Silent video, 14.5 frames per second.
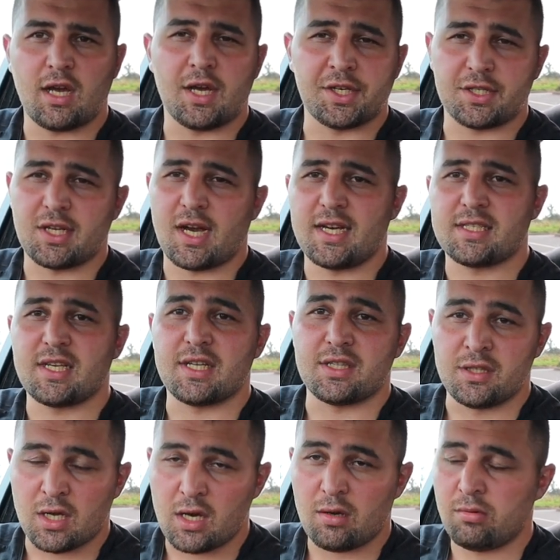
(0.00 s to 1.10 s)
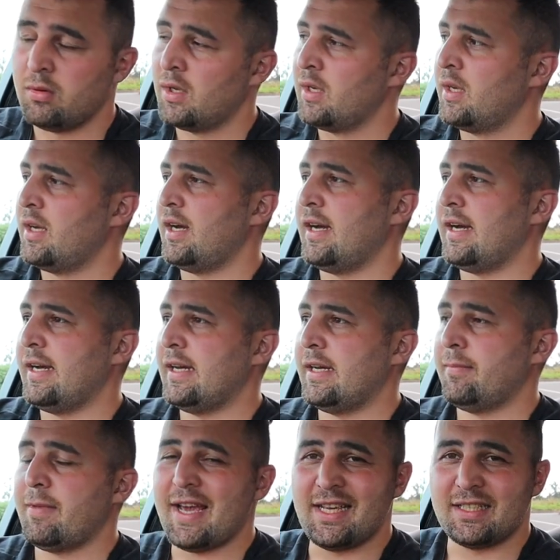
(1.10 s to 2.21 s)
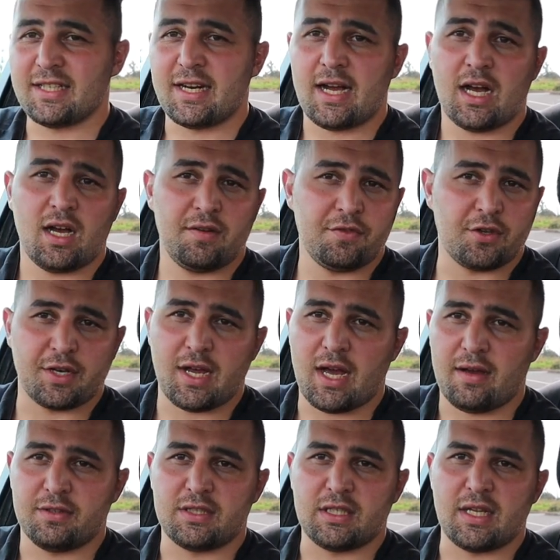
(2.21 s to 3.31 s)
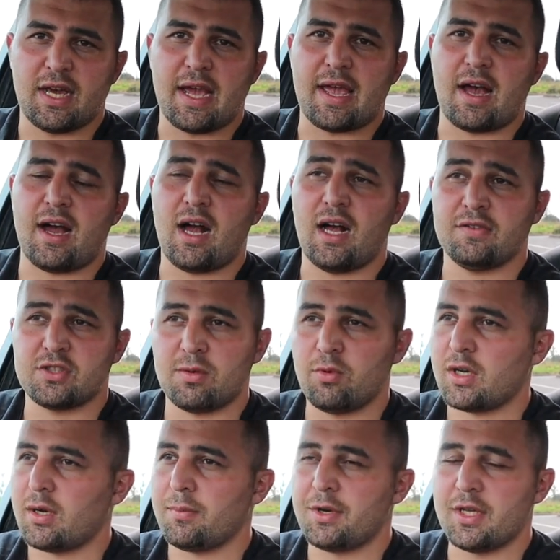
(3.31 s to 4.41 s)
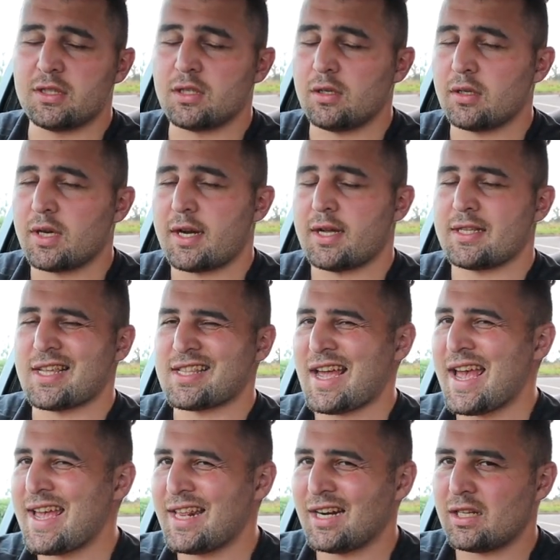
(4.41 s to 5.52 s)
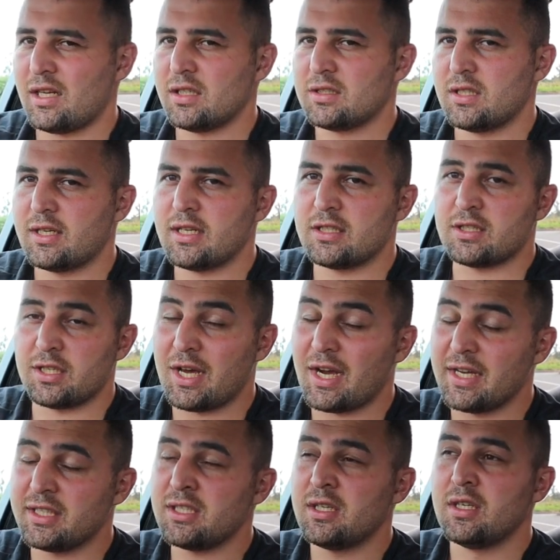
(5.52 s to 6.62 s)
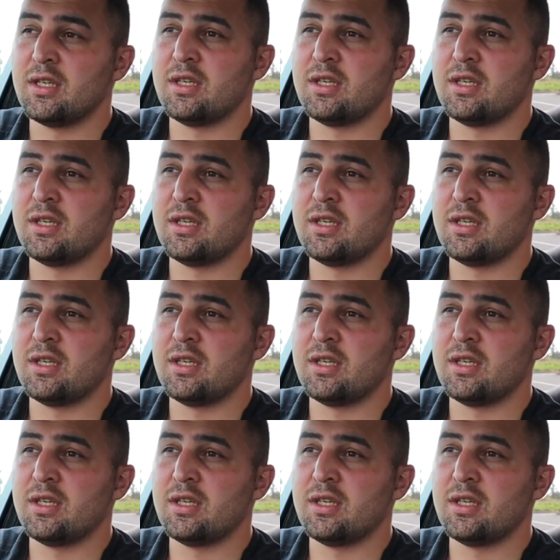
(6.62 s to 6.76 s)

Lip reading: And I said, no, 8.5, you can have it today. I have someone coming in to look at it at 8 o'clock tonight.